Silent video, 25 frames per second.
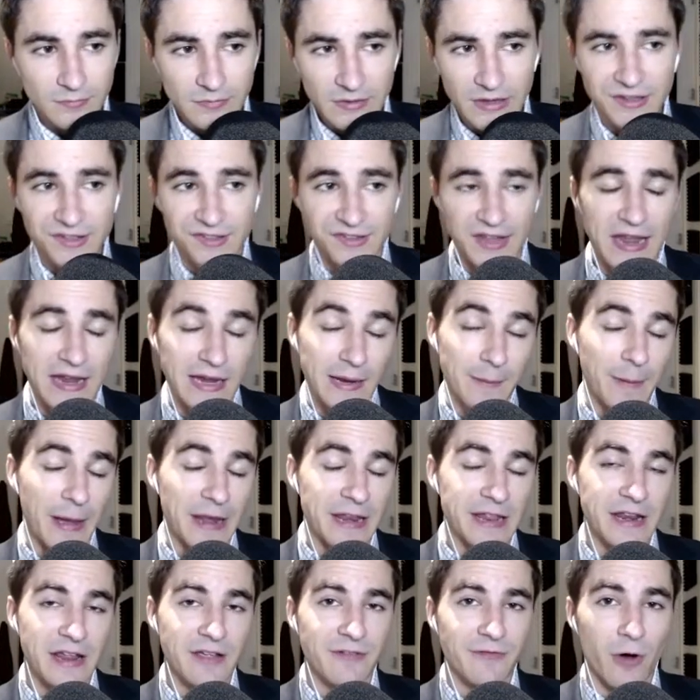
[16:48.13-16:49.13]
Staying
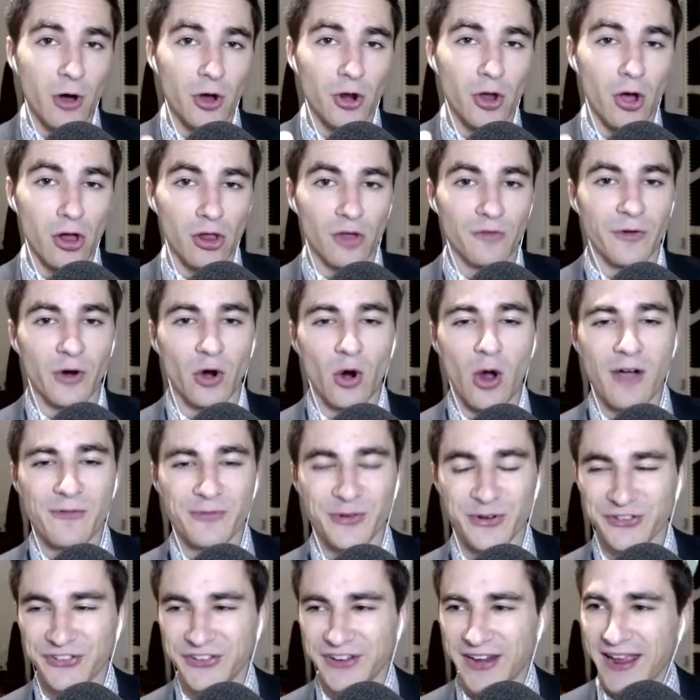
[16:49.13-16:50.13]
competitive on all of our
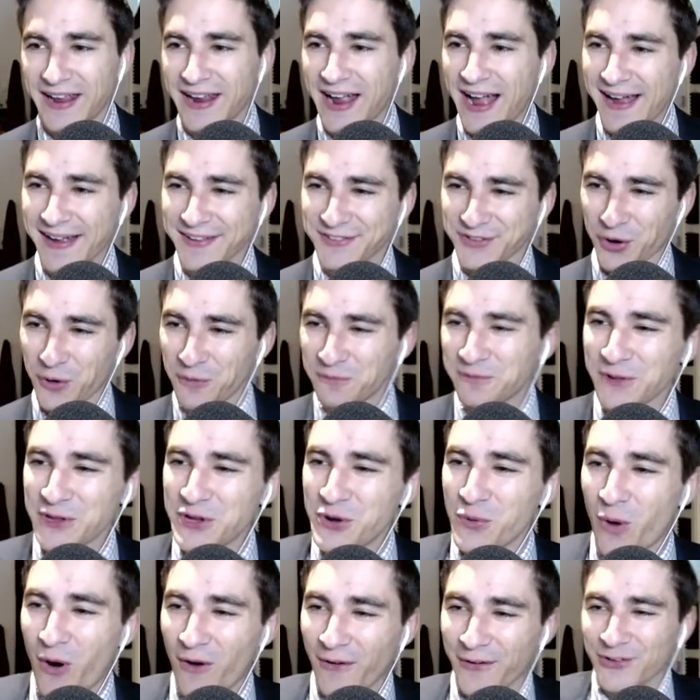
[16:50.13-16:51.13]
offers today, guys. Hopefully
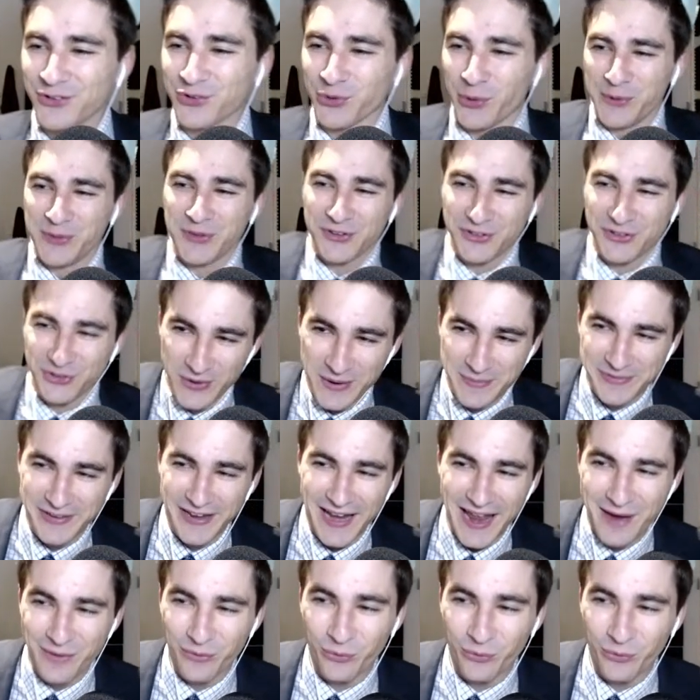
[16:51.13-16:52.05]
you are enjoying the stream today.